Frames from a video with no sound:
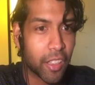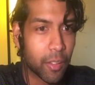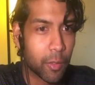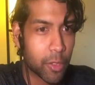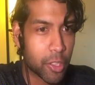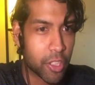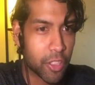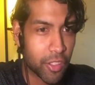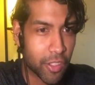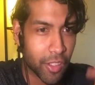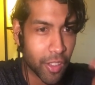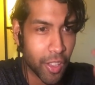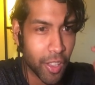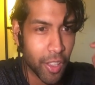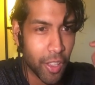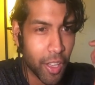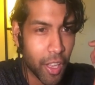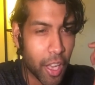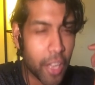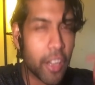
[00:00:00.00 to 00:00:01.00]
which is
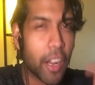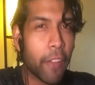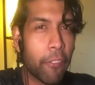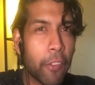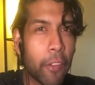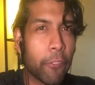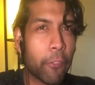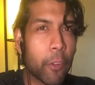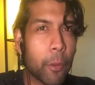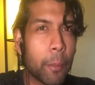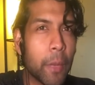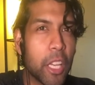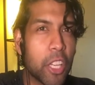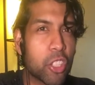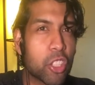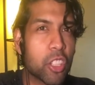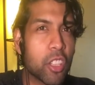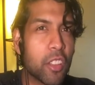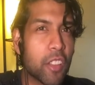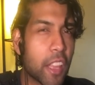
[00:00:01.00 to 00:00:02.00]
enough
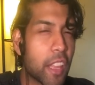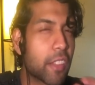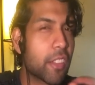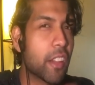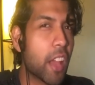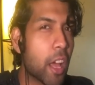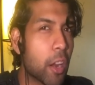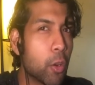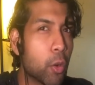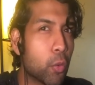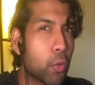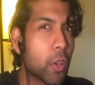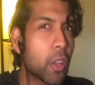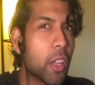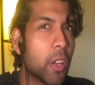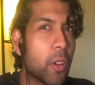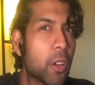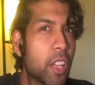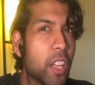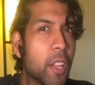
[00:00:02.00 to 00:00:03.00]
information that's not
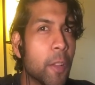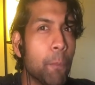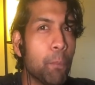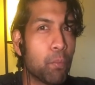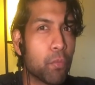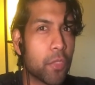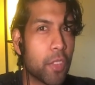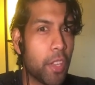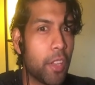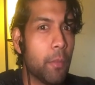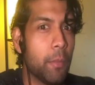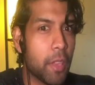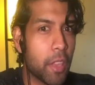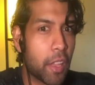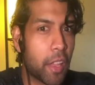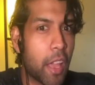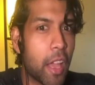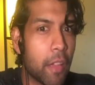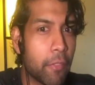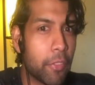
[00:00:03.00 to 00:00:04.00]
overloading to give me the
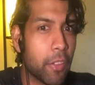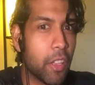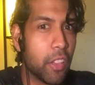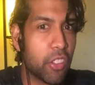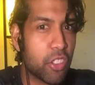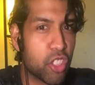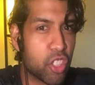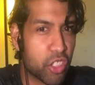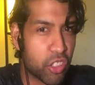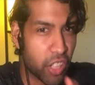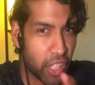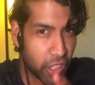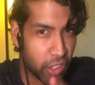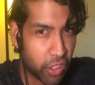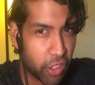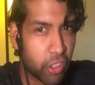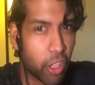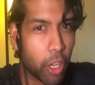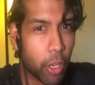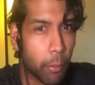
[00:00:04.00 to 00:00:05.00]
confidence to just like
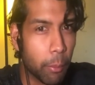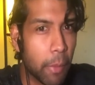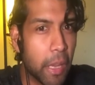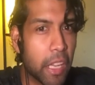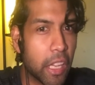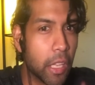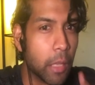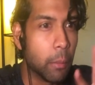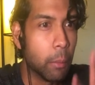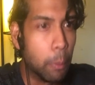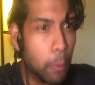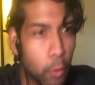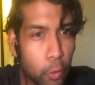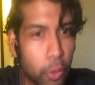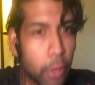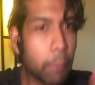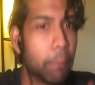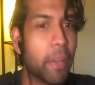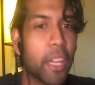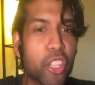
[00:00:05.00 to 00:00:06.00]
start making
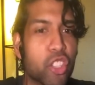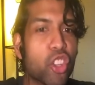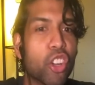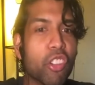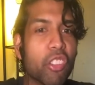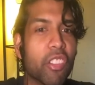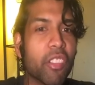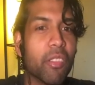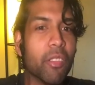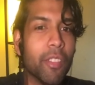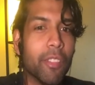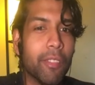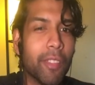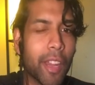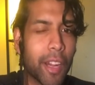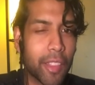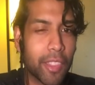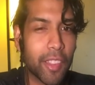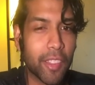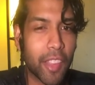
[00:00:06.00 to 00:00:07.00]
moving pictures. And
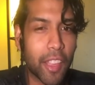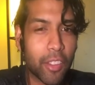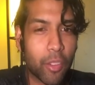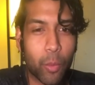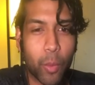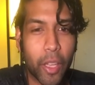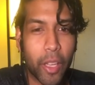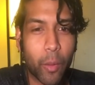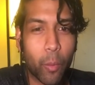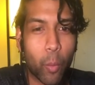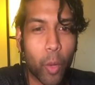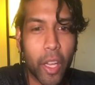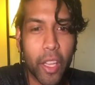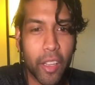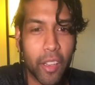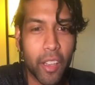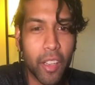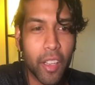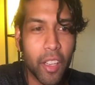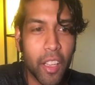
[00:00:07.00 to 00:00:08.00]
I think that's like
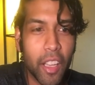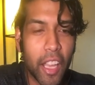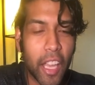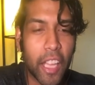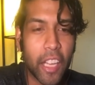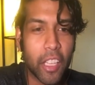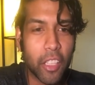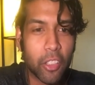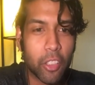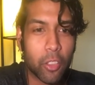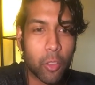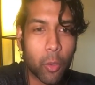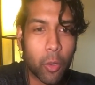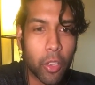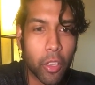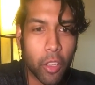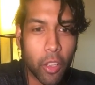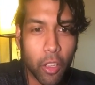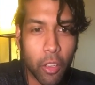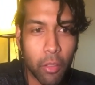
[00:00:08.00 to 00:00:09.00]
what any
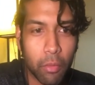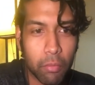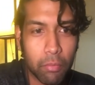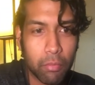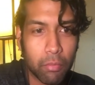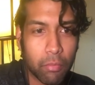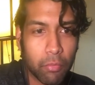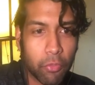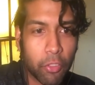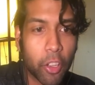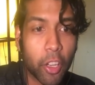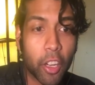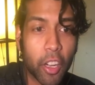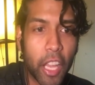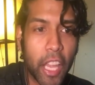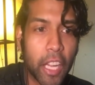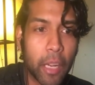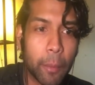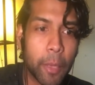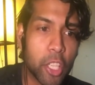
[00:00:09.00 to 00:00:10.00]
tutorial for
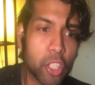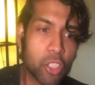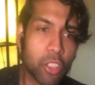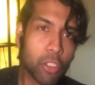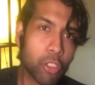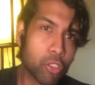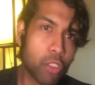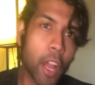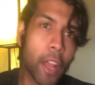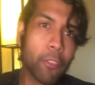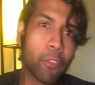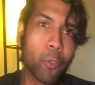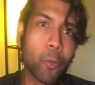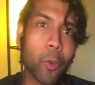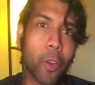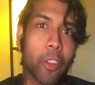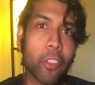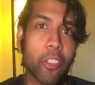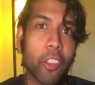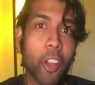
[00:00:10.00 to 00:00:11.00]
animation strives
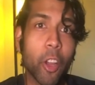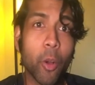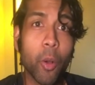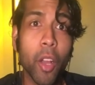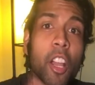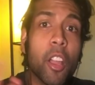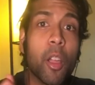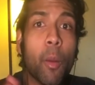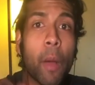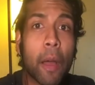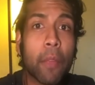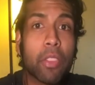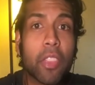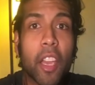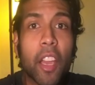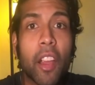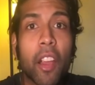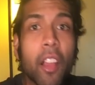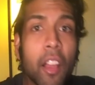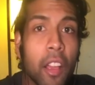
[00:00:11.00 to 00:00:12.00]
for. So go out
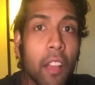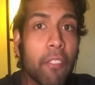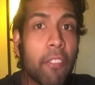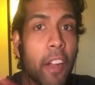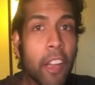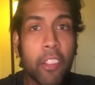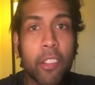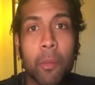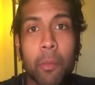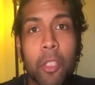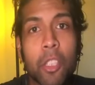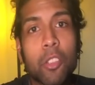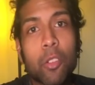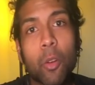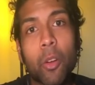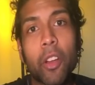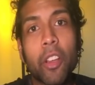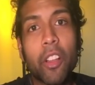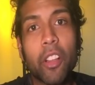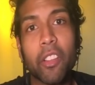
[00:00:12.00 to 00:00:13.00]
there, find some
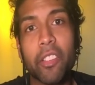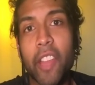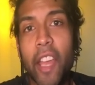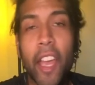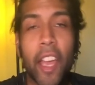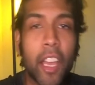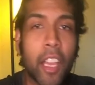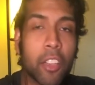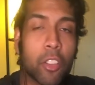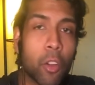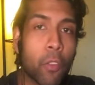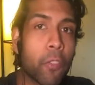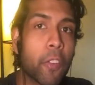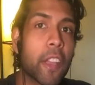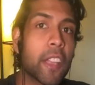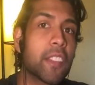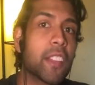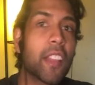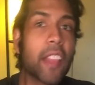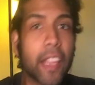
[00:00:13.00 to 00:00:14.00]
tutorials, and don't
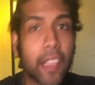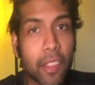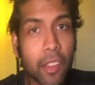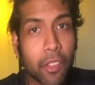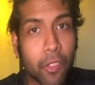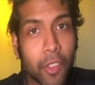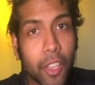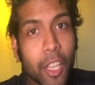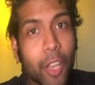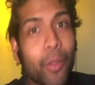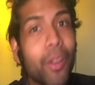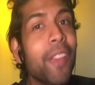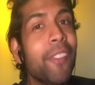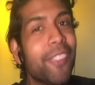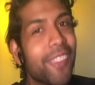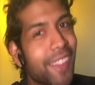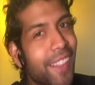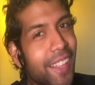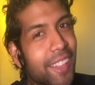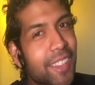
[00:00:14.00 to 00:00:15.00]
forget to like this video if
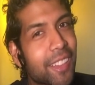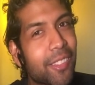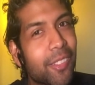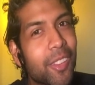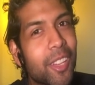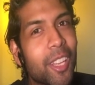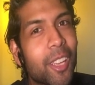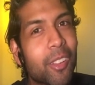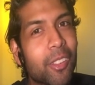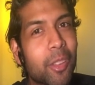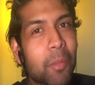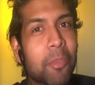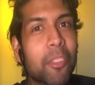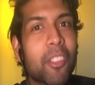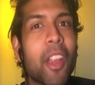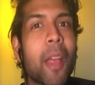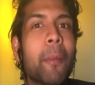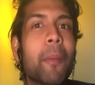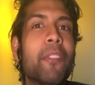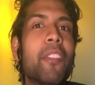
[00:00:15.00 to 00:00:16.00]
you like this video,
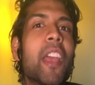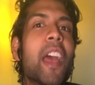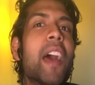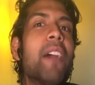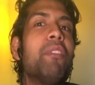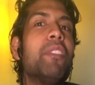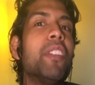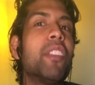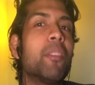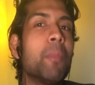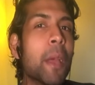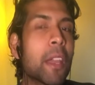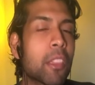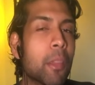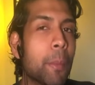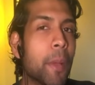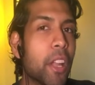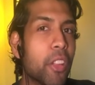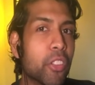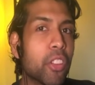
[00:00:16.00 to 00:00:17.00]
subscribe if you haven't, smack the
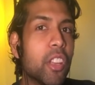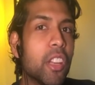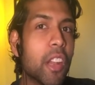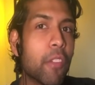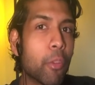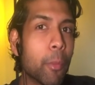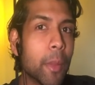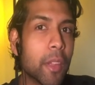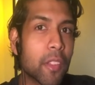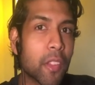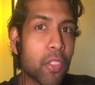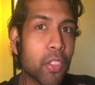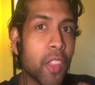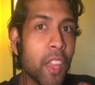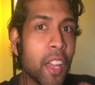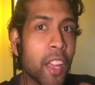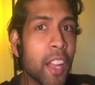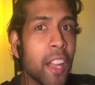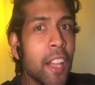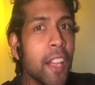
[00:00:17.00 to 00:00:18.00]
bell so you never miss a
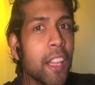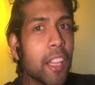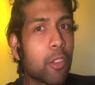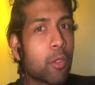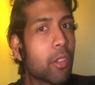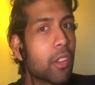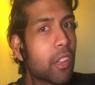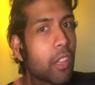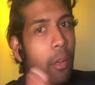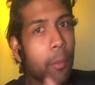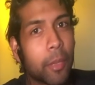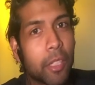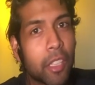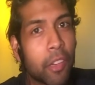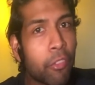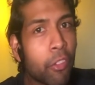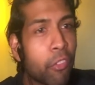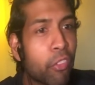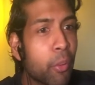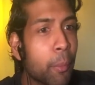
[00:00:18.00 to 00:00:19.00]
thing. This was a little bit
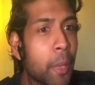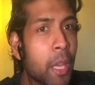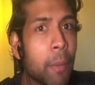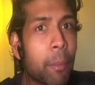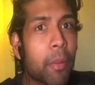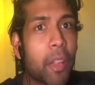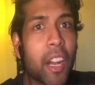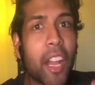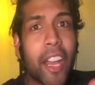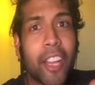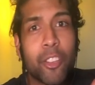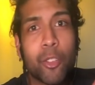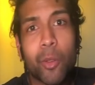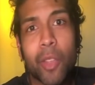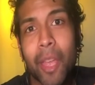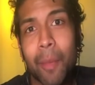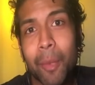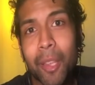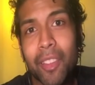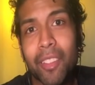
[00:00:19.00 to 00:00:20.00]
different for me, but I do
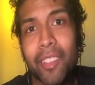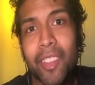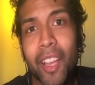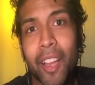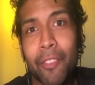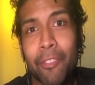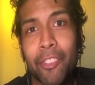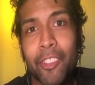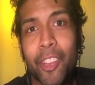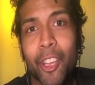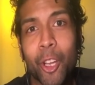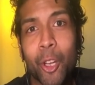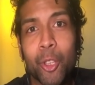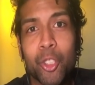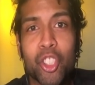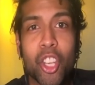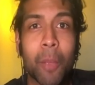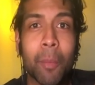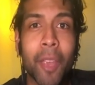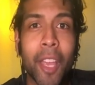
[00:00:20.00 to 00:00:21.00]
gaming stuff, so
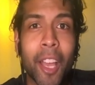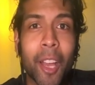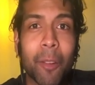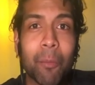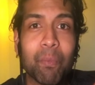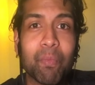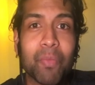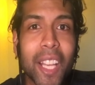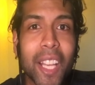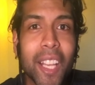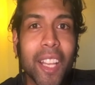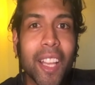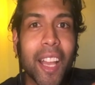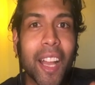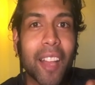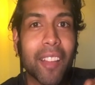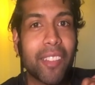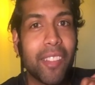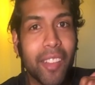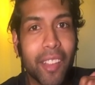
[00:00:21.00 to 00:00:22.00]
check me out.
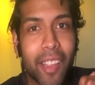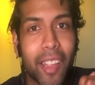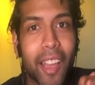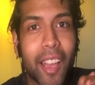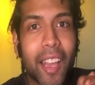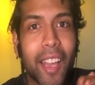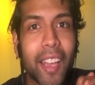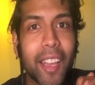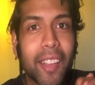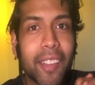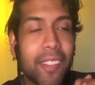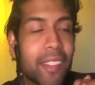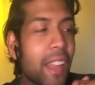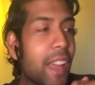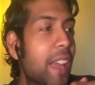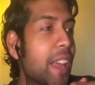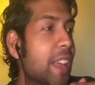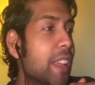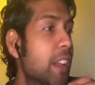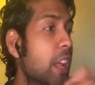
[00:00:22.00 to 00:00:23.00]
I'll see you guys,
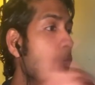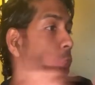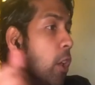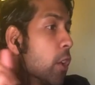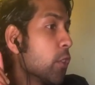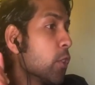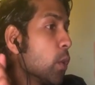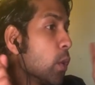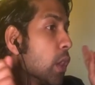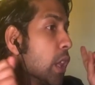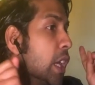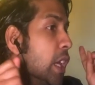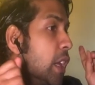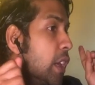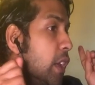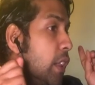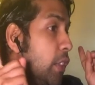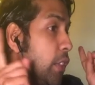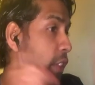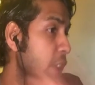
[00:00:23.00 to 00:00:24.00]
and I'll also
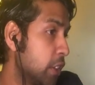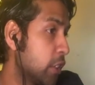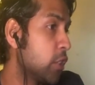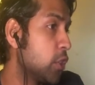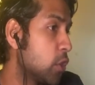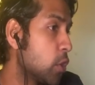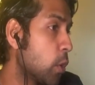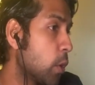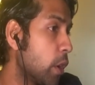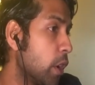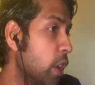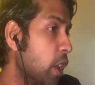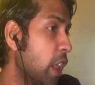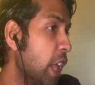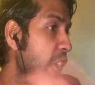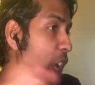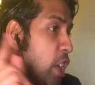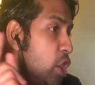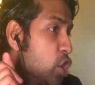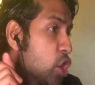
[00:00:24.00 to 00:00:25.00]
link this tutorial
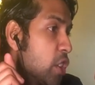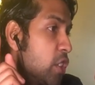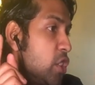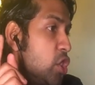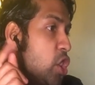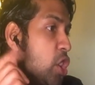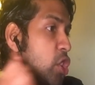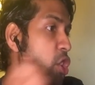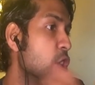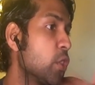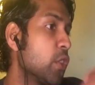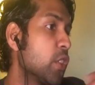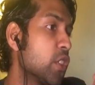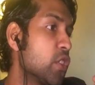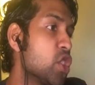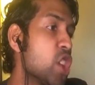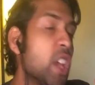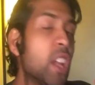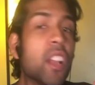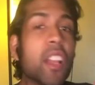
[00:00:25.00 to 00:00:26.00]
and Jesse J. Jones's
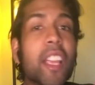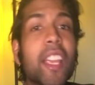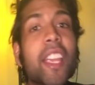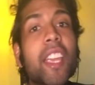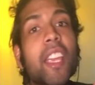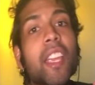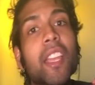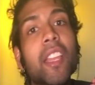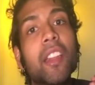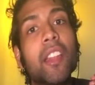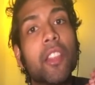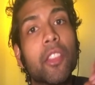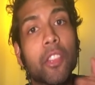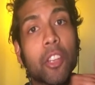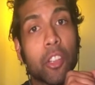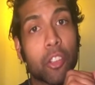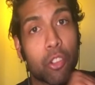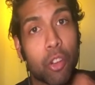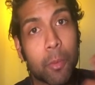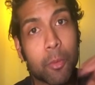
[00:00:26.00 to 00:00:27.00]
channel in the
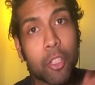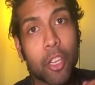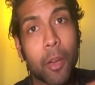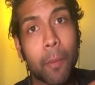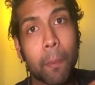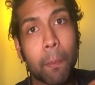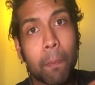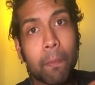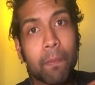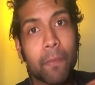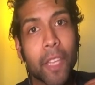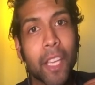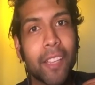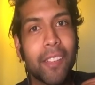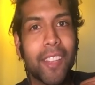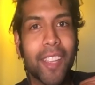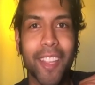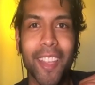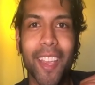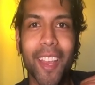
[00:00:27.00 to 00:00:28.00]
description.
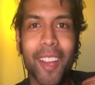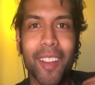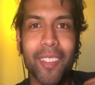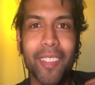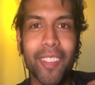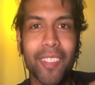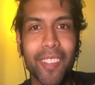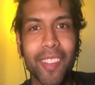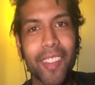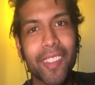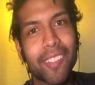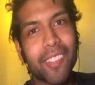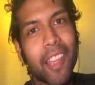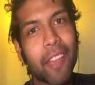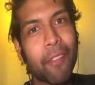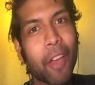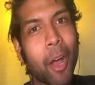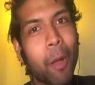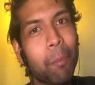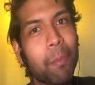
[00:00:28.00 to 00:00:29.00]
Take care. This is
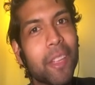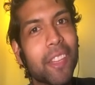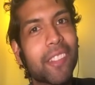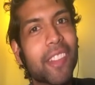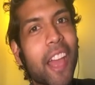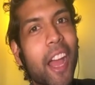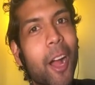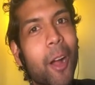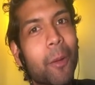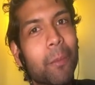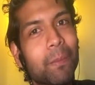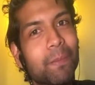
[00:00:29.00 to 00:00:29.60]
Dave out. Peace out.